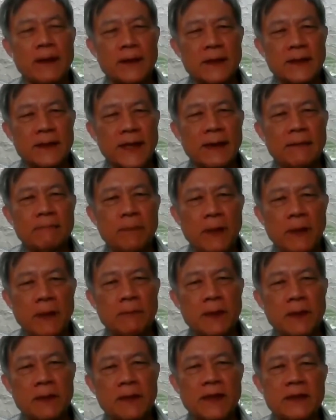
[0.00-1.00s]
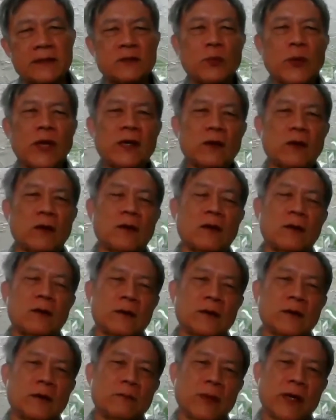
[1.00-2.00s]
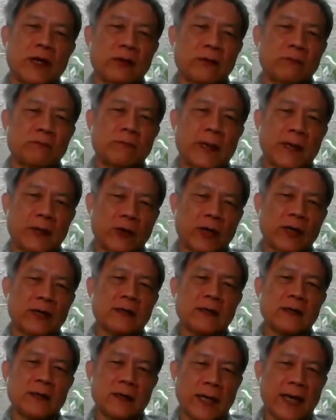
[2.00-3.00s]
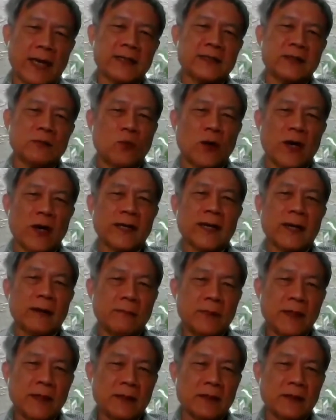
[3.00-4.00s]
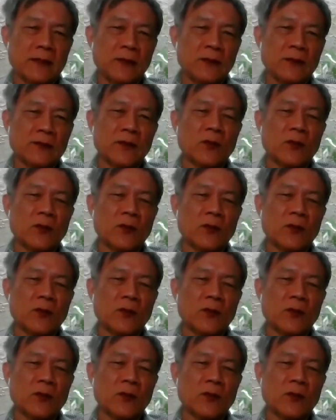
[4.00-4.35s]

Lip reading: young people. That's where your McGregor X and Y come in.